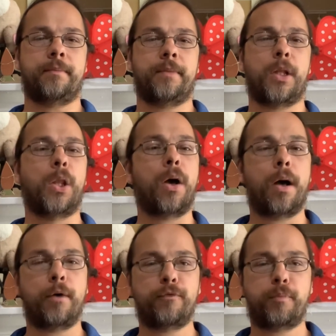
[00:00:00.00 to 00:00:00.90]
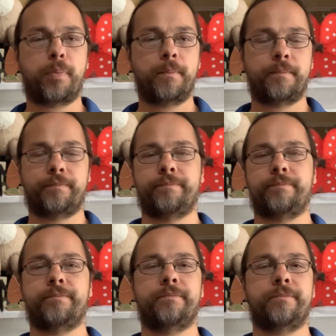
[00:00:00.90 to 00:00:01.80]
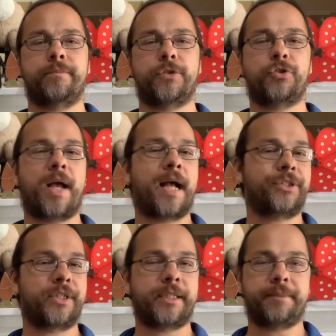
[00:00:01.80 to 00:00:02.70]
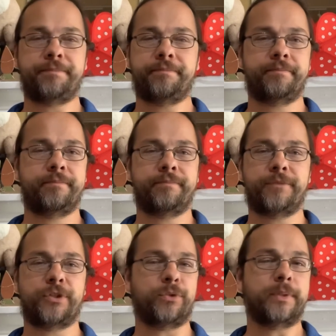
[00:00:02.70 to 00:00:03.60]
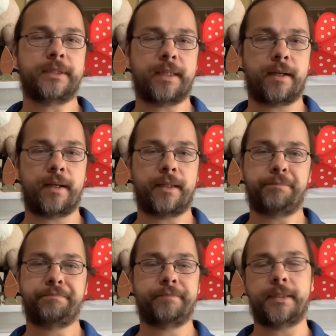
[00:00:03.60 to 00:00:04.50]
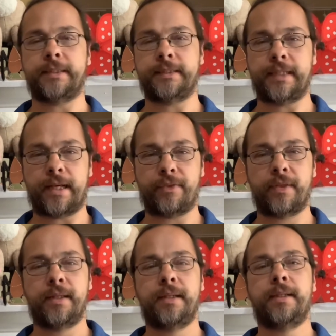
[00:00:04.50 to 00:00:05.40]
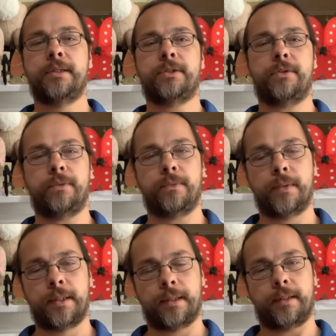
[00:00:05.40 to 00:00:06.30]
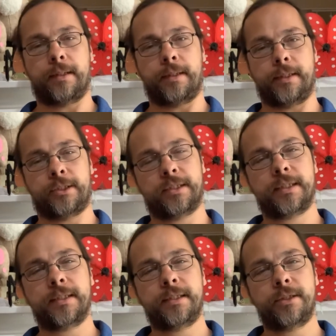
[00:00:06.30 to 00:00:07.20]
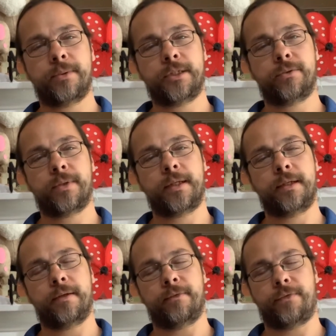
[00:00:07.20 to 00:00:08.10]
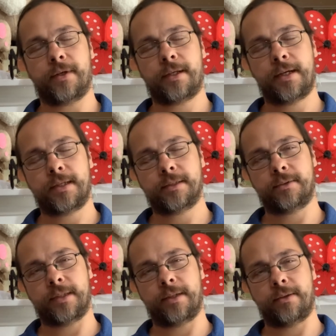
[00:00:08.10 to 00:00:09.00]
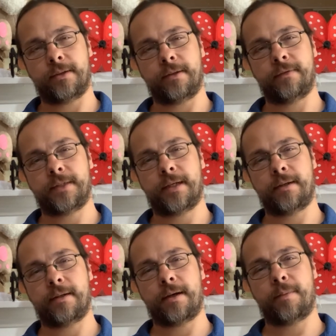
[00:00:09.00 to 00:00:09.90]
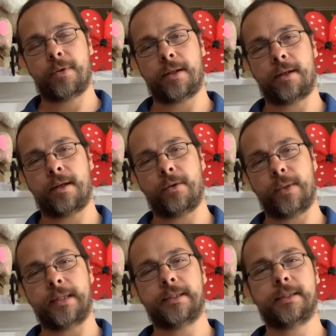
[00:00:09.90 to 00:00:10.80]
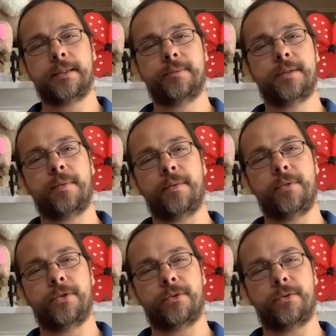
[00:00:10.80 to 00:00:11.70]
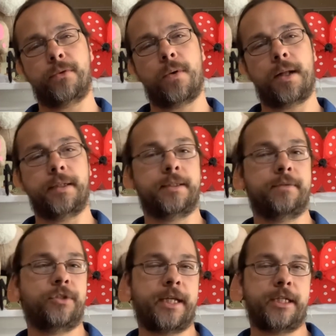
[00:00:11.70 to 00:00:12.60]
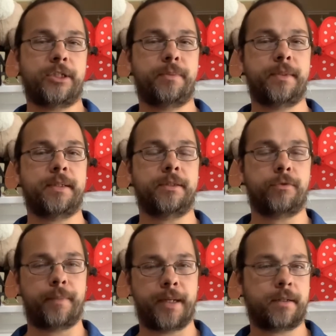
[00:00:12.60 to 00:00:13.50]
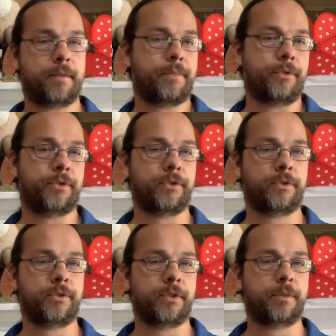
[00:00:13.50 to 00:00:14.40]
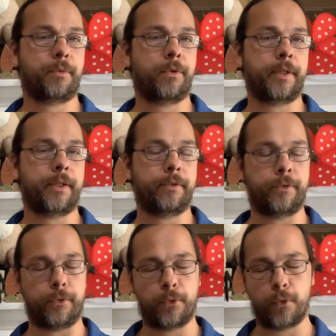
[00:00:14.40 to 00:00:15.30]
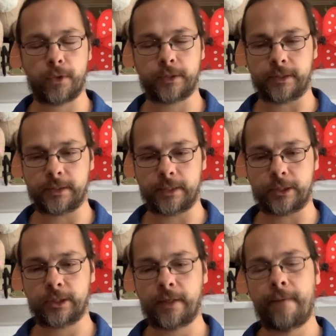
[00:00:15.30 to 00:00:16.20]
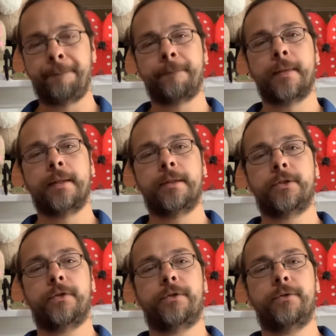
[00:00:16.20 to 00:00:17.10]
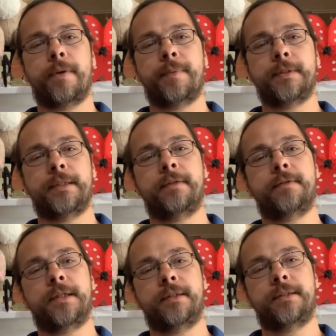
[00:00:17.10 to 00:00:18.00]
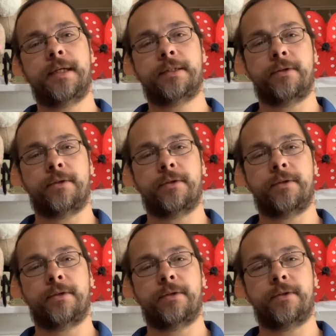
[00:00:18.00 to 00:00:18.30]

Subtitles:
love, tragedy, suicide, and death. So it's just a continuation, really, of the classical era of Italian opera in a lot of ways, except some of the musical qualities have changed because Romantic composers are exploring new chords and such. So the two representatives in our text are